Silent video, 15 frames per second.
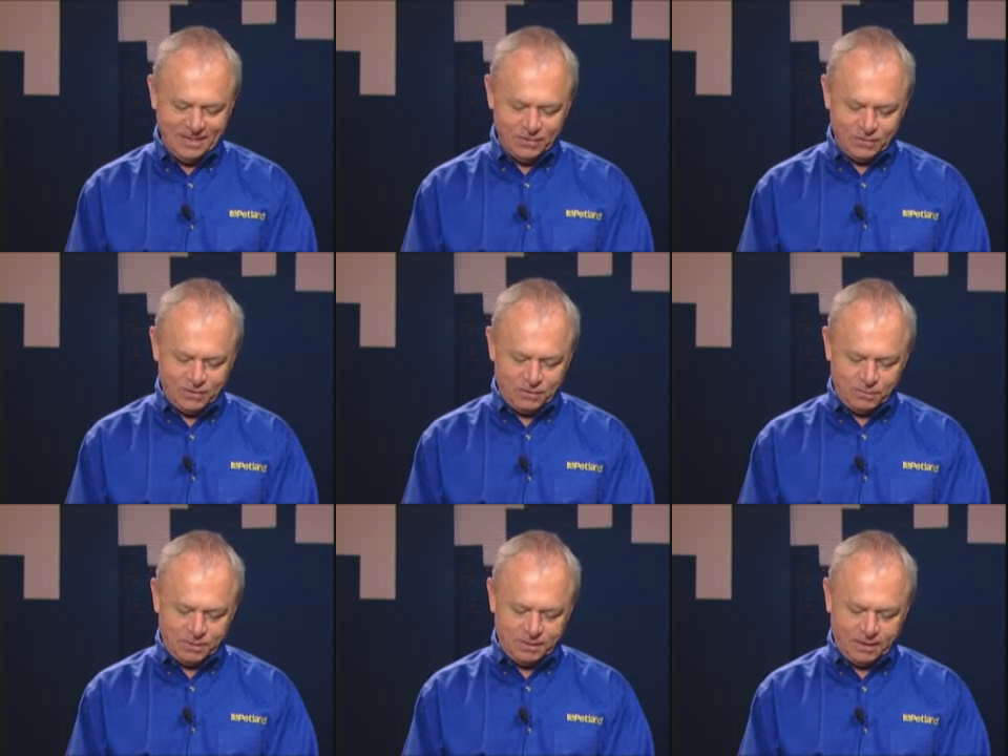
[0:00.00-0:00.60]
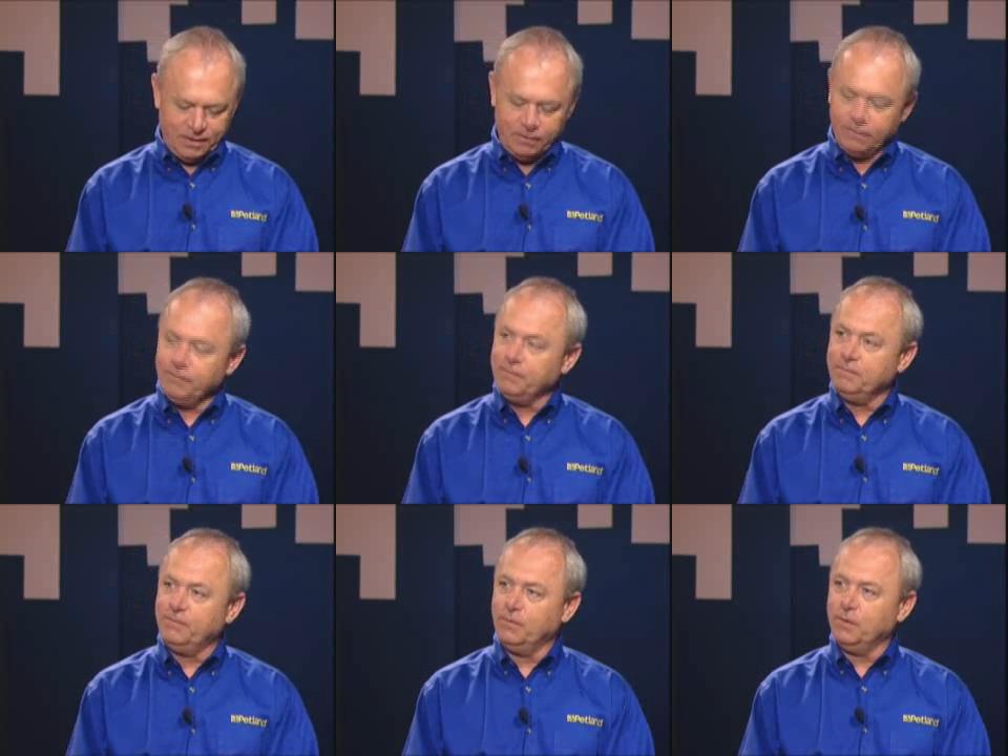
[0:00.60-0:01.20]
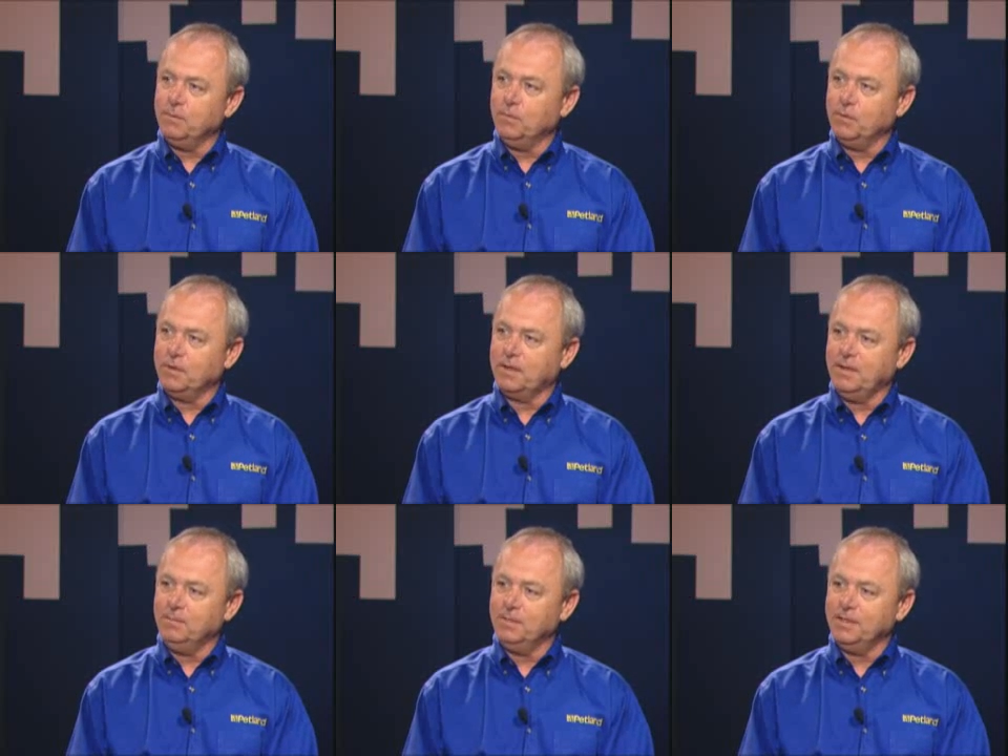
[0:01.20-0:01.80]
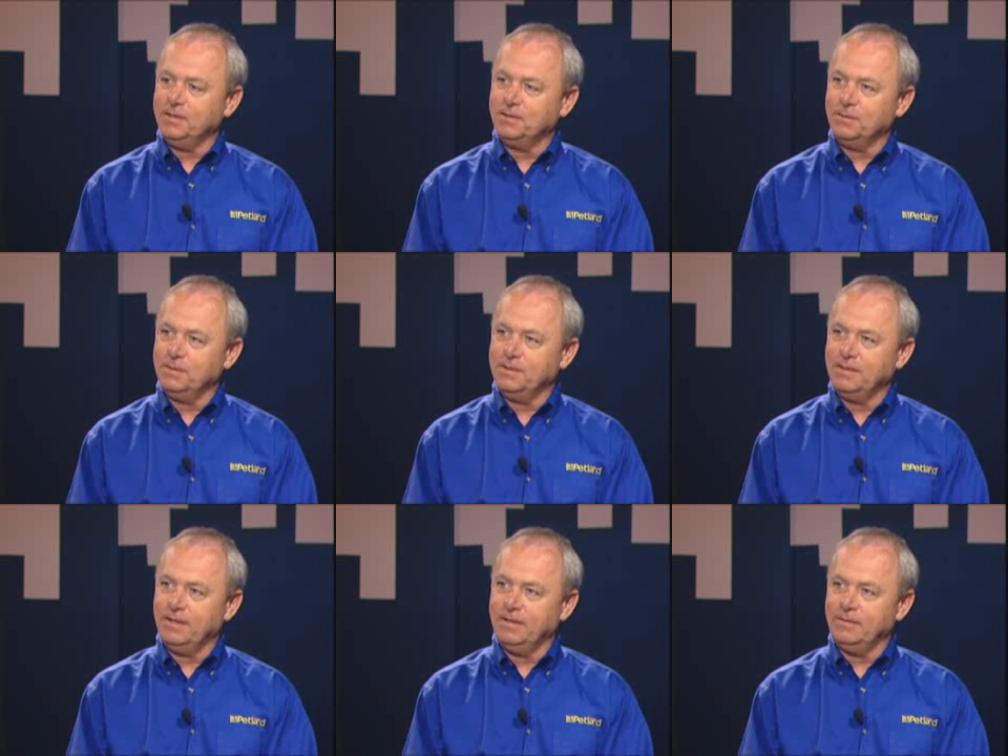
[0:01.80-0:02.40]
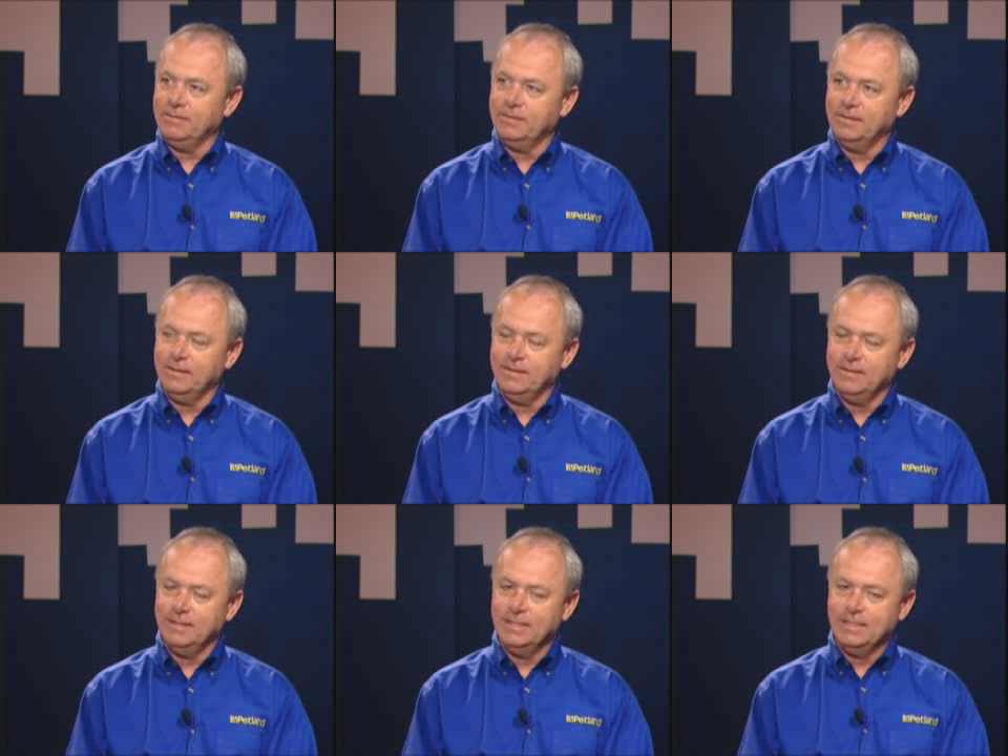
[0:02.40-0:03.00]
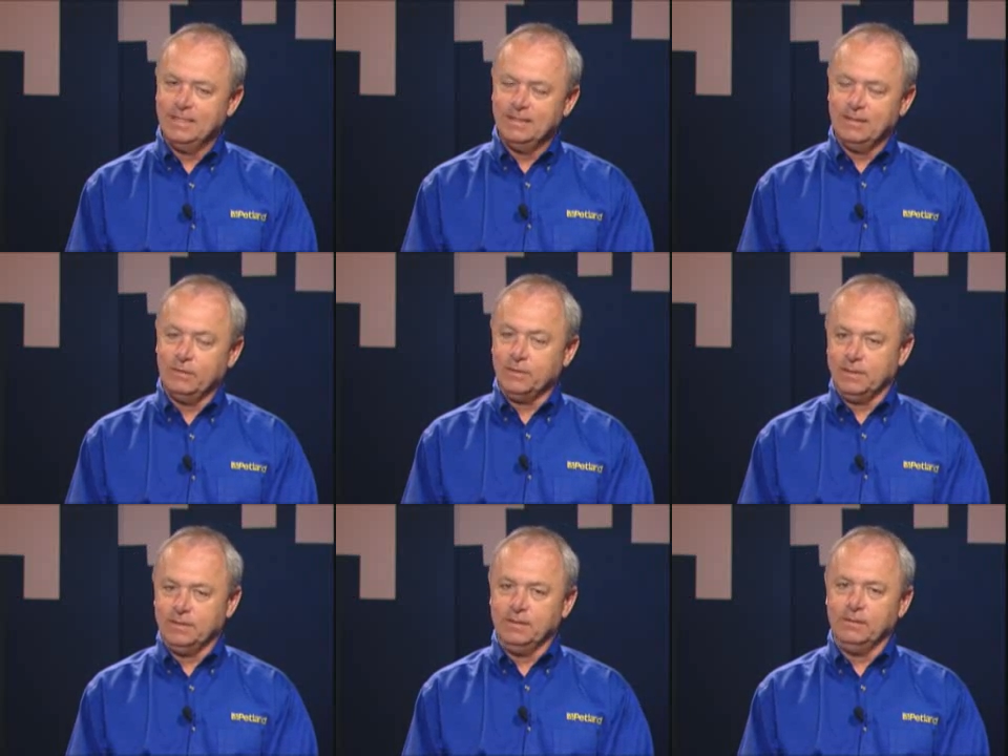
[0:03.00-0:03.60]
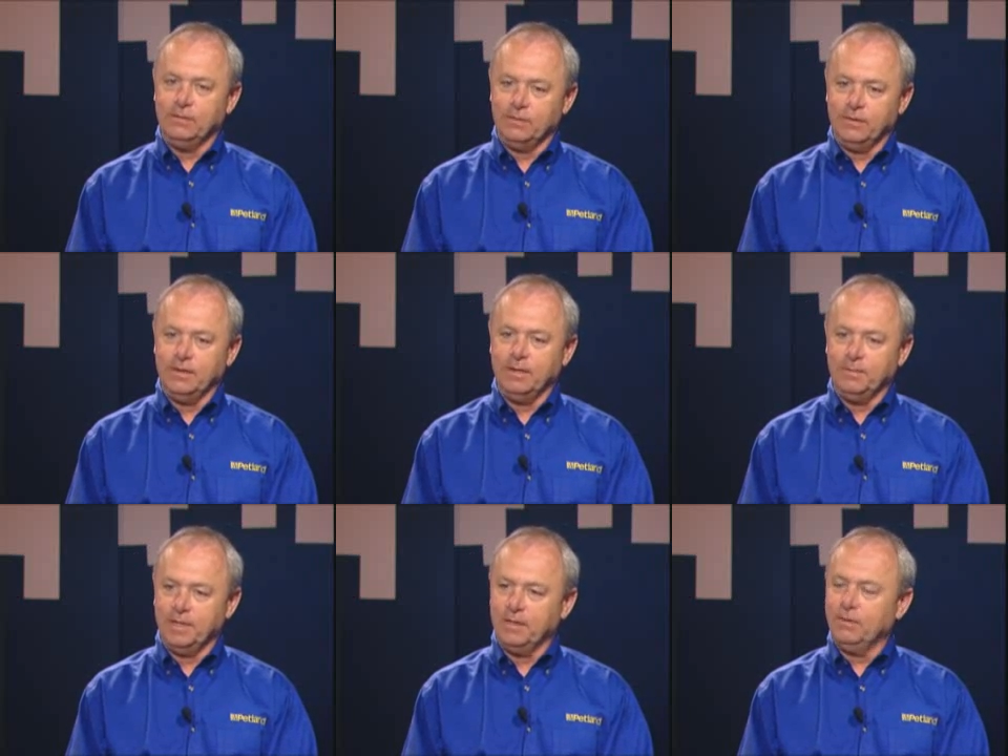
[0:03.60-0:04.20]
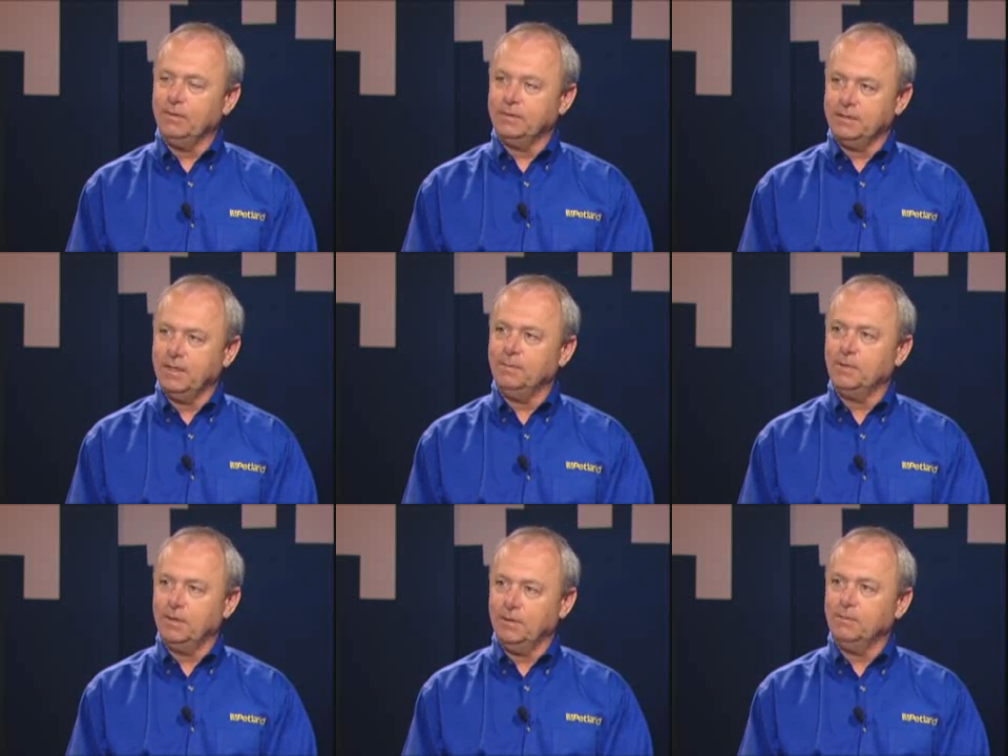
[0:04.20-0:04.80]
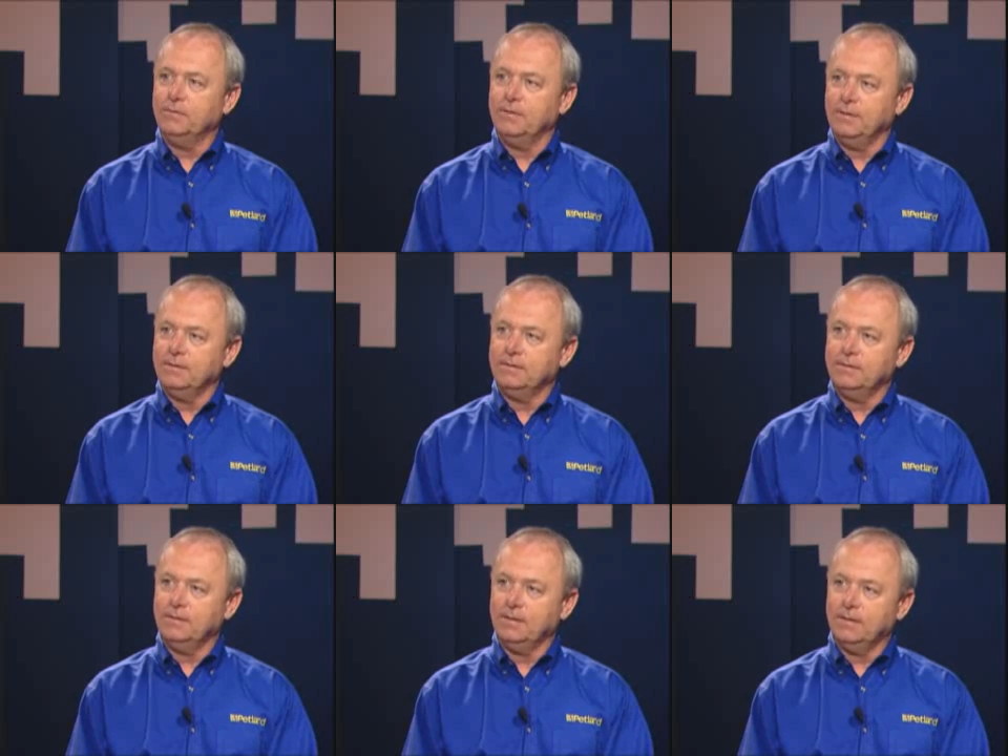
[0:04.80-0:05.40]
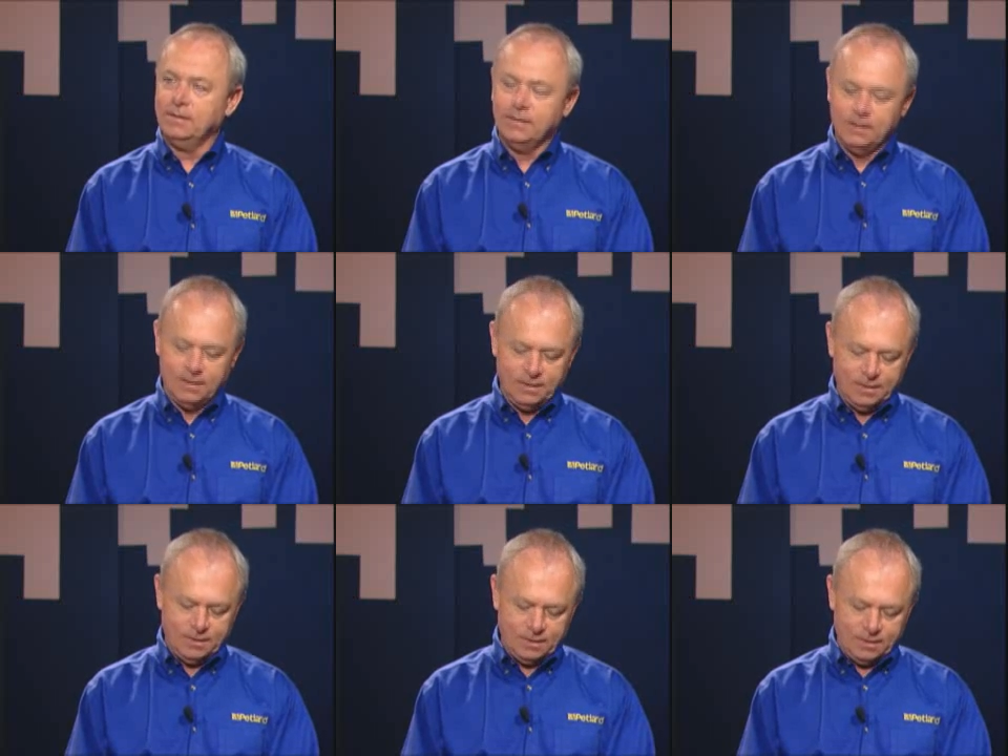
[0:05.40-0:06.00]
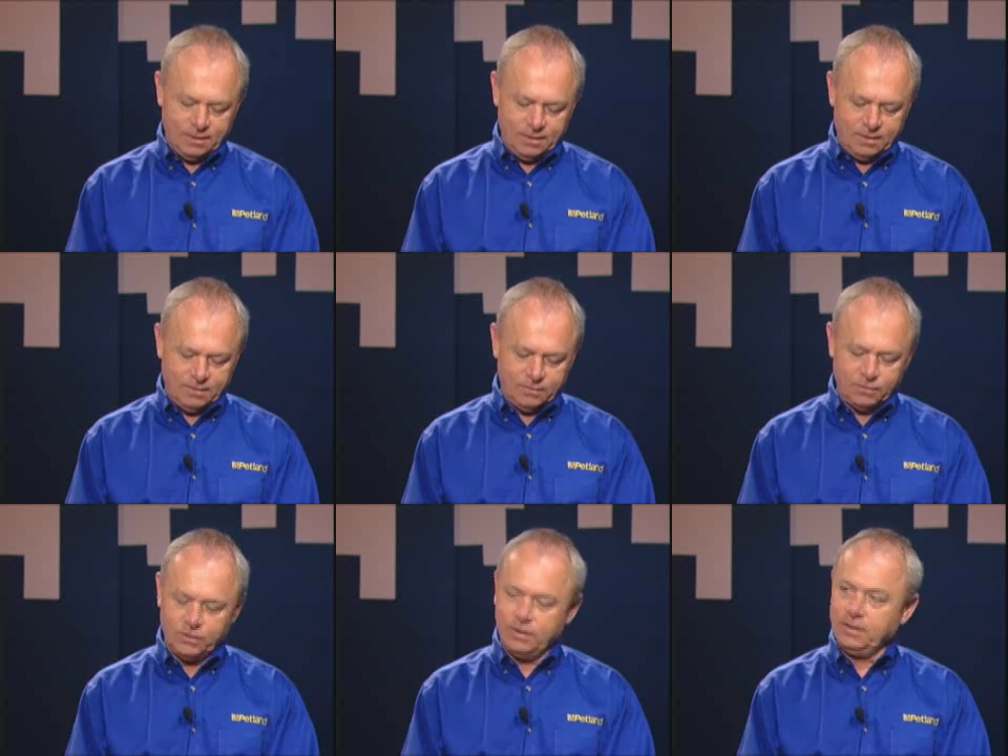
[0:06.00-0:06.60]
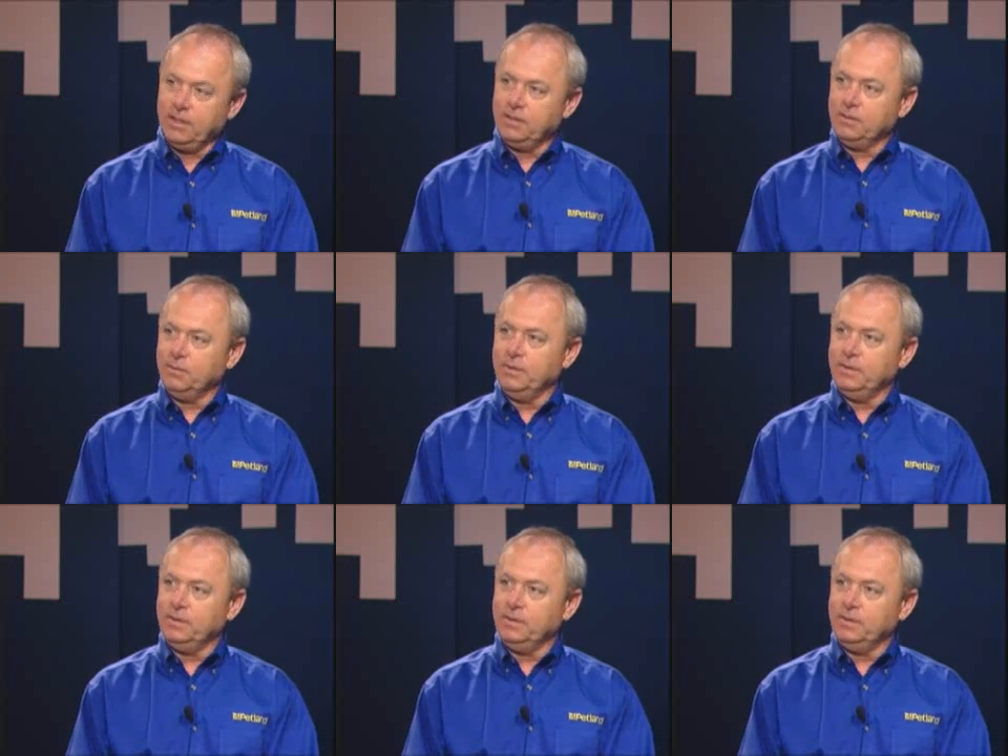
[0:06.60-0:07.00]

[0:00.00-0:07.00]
She's retired from Ford Motor Company. She retired. That was a deal her and I made a long time ago that she'd get to